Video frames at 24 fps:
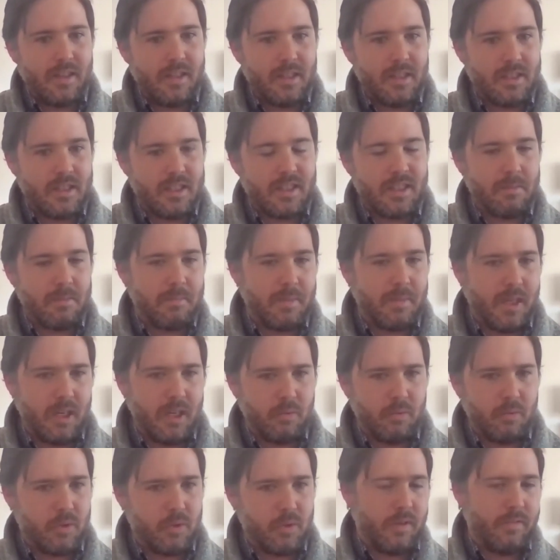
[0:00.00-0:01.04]
This is something
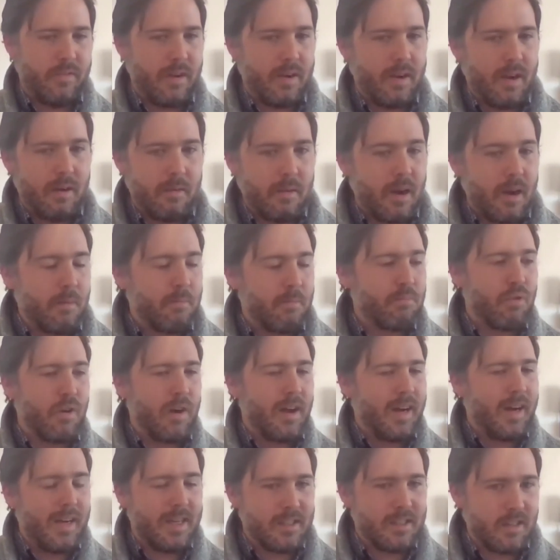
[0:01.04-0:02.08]
that was sort of a
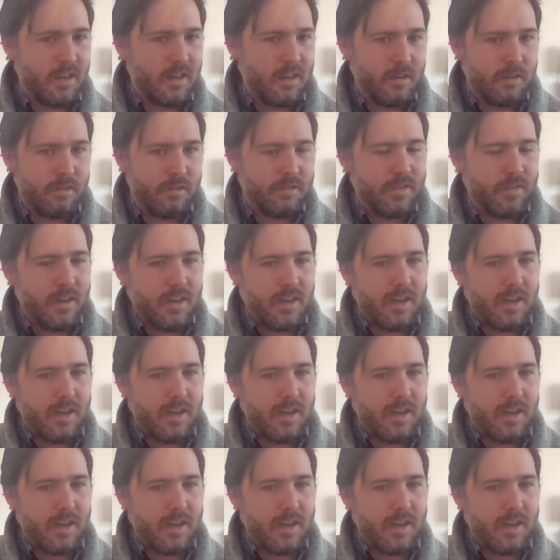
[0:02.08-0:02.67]
prize of